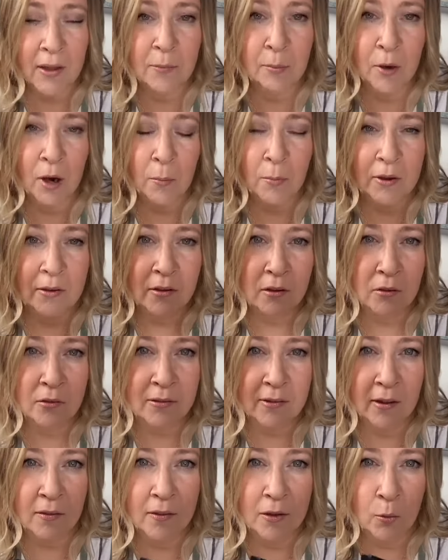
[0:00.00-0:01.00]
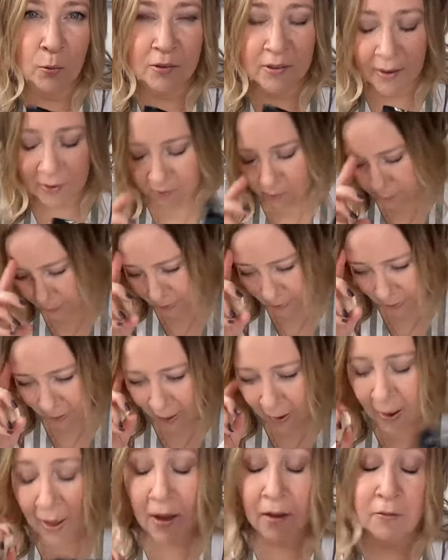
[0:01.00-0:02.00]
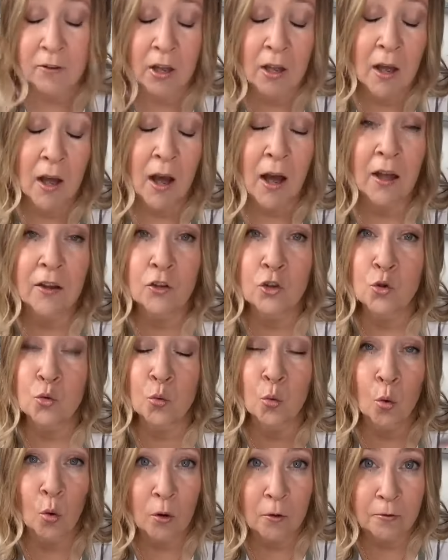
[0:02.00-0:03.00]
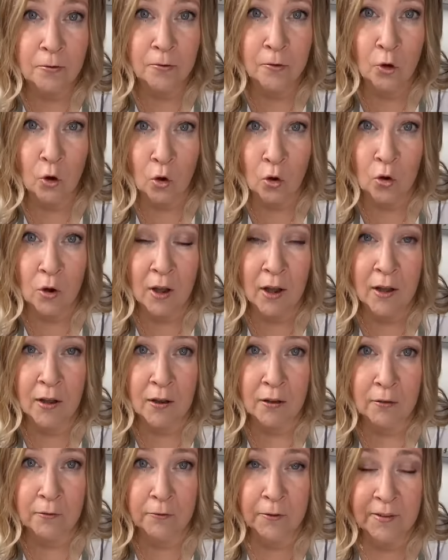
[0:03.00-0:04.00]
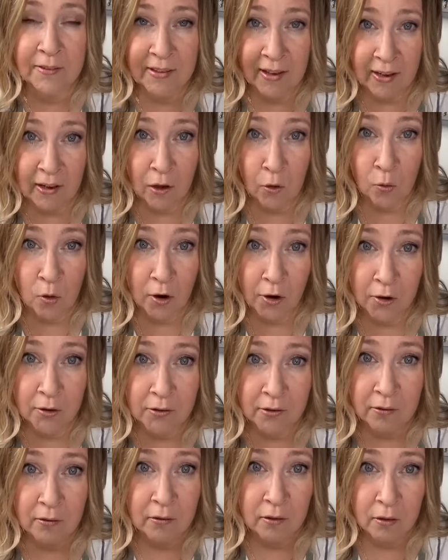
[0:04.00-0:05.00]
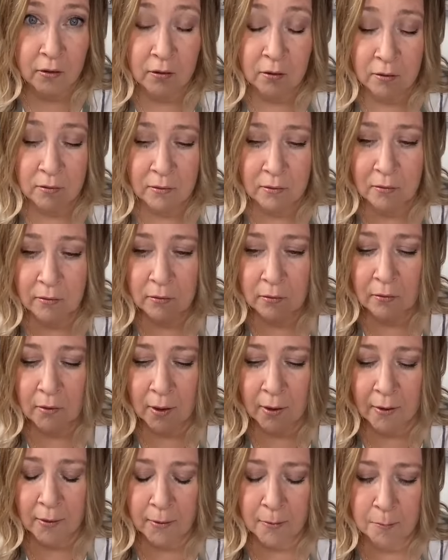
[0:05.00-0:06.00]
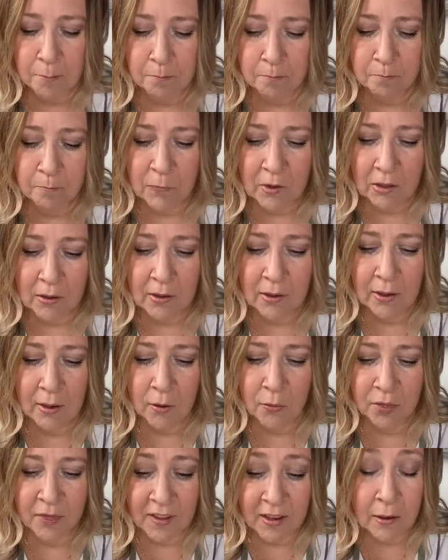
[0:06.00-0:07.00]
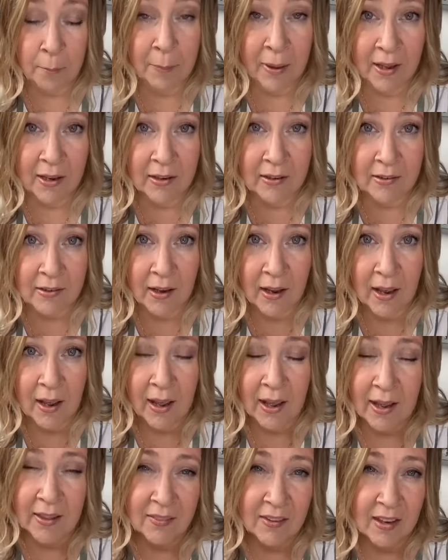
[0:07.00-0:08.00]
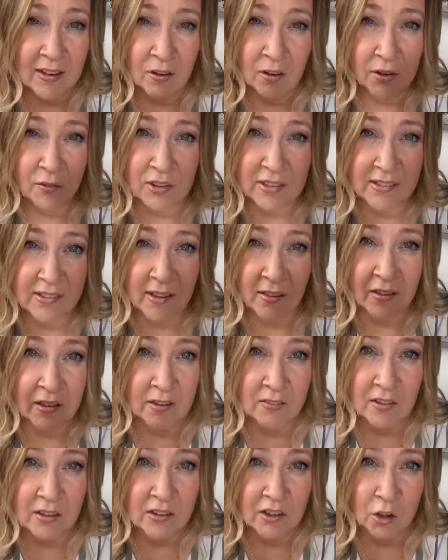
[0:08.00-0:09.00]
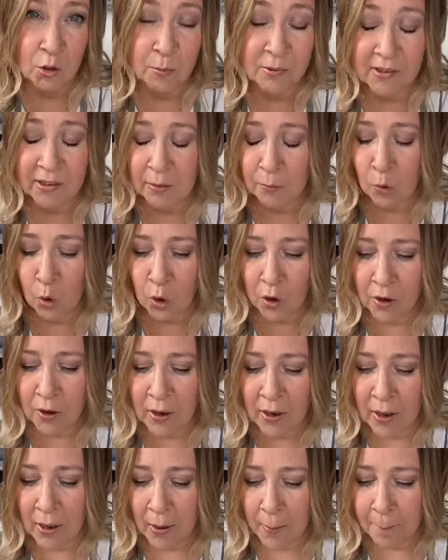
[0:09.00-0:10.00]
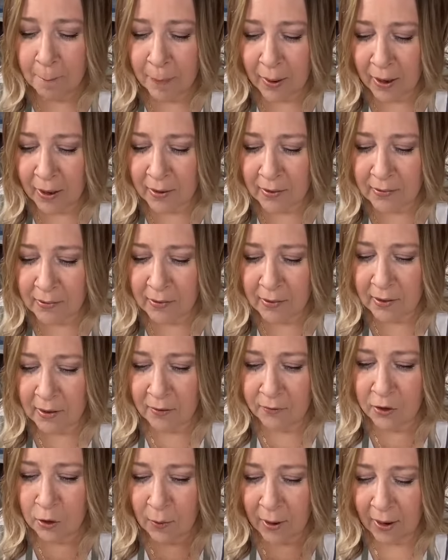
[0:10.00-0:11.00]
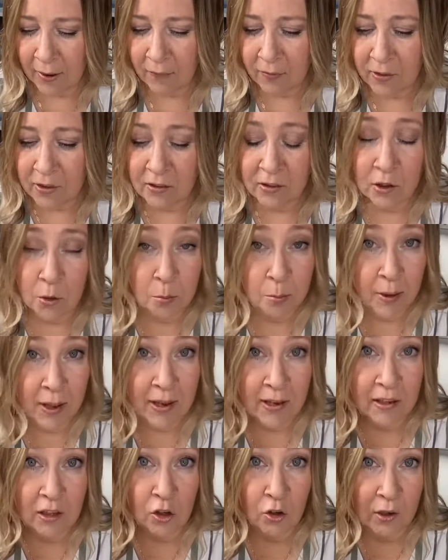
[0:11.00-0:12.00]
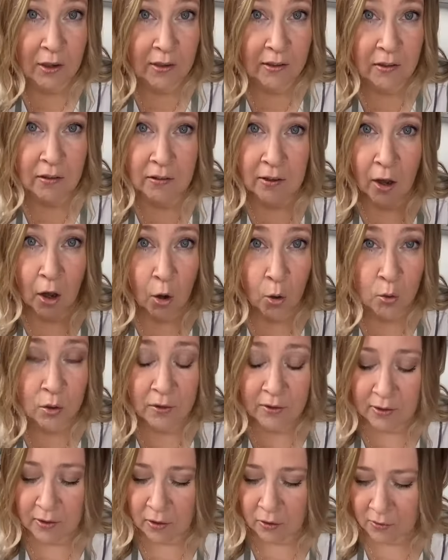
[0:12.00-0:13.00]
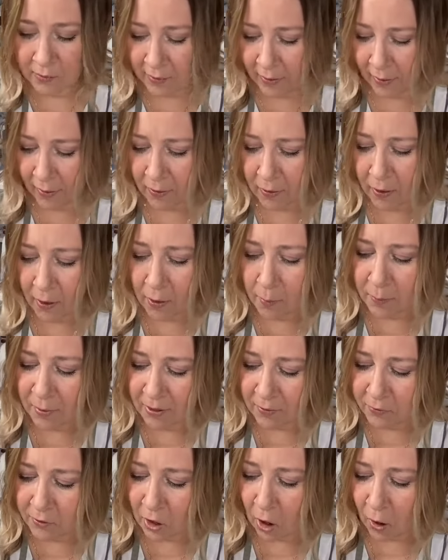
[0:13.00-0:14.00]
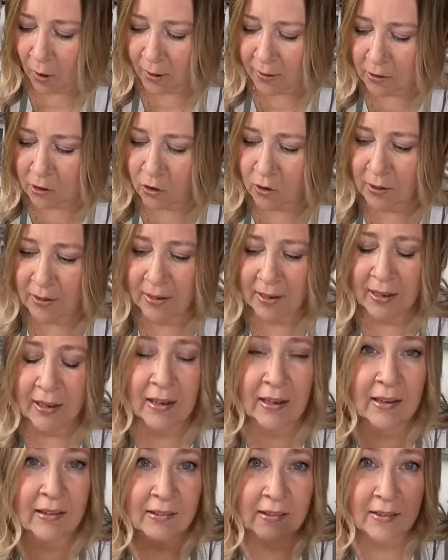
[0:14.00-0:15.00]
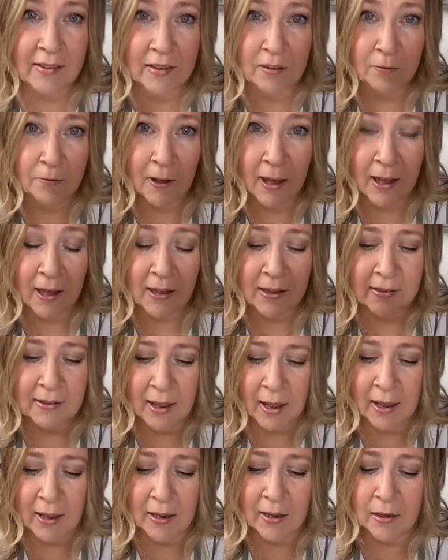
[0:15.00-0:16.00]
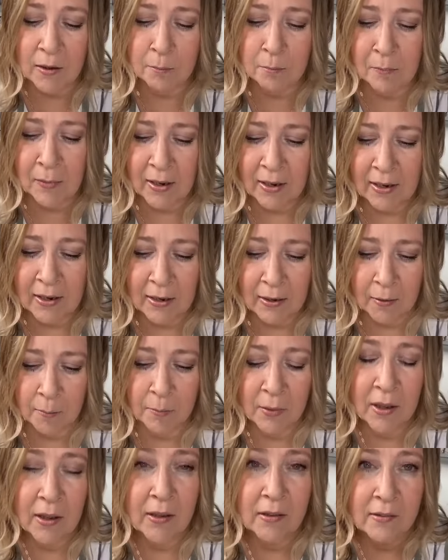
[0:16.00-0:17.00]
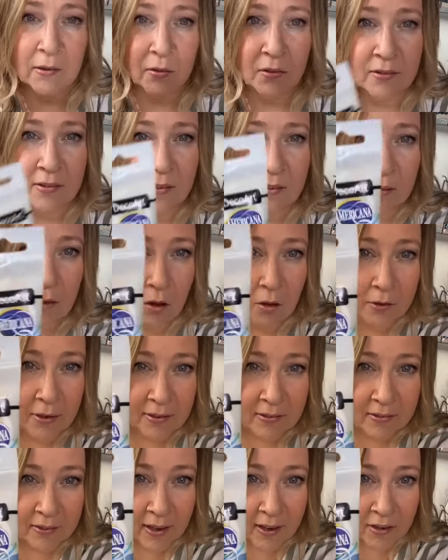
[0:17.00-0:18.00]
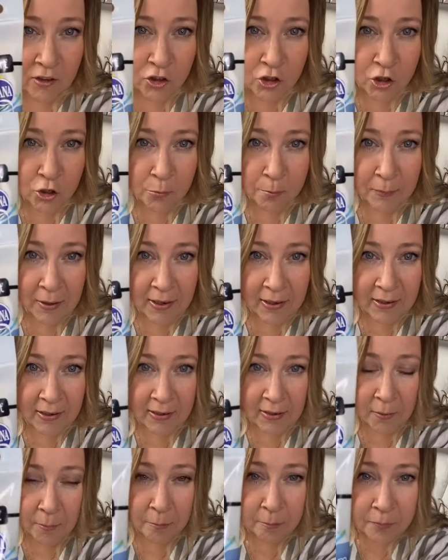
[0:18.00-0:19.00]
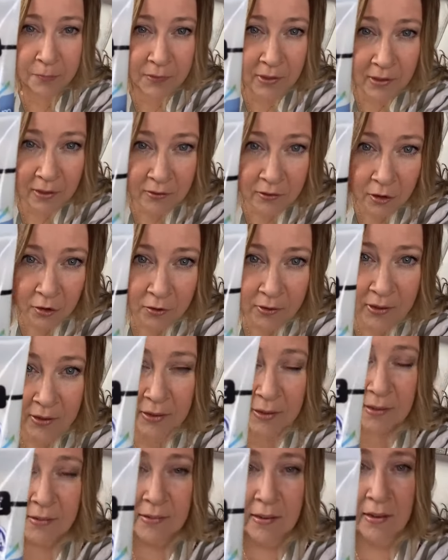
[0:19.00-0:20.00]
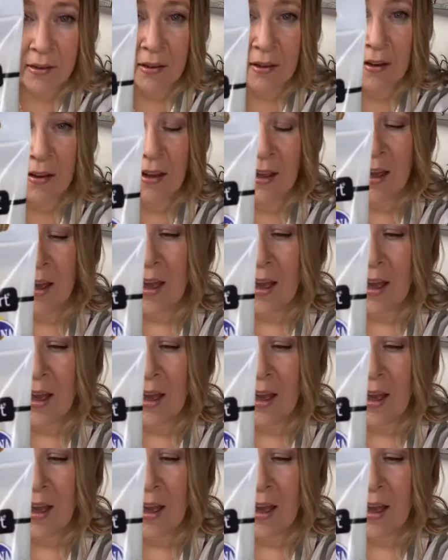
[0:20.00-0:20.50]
probably do sell Liquitex, but I have a drawer full of Deco Art, thick paint, and they don't even sell it in the tubes anymore. But if you have the tube paint, you can totally use that. But if not, you can easily find a medium. So this is called a texture medium. Did I turn it? Yes, I did.